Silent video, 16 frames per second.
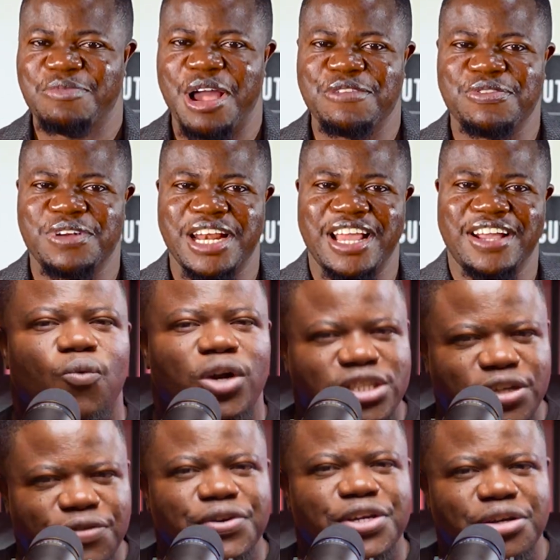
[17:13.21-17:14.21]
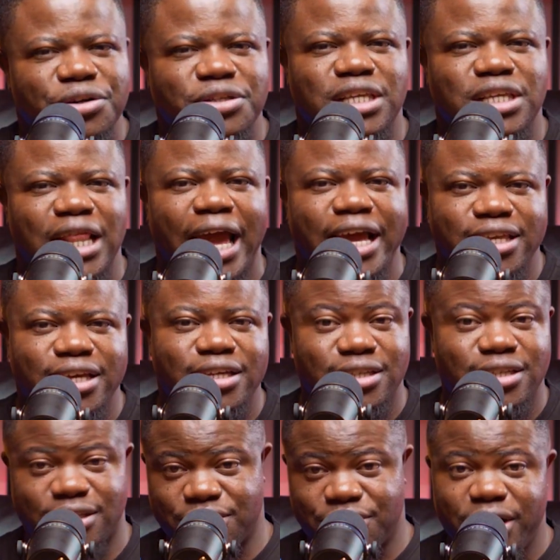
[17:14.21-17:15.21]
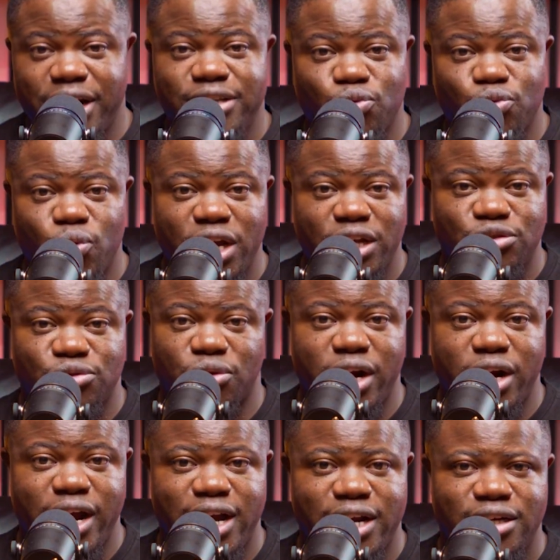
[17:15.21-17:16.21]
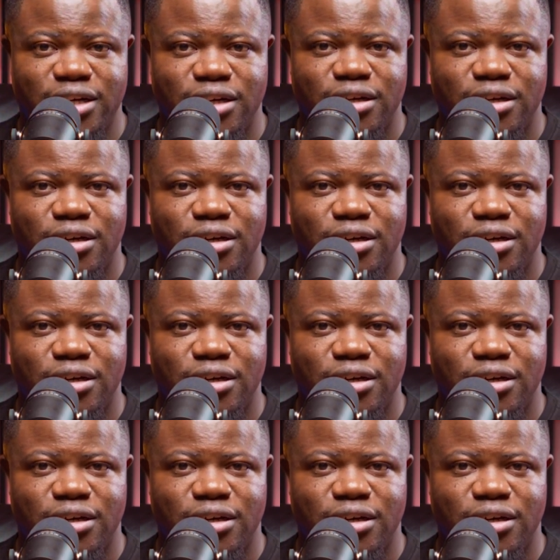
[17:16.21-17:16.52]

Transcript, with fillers: Bye for Watching videos like this is great way to learn,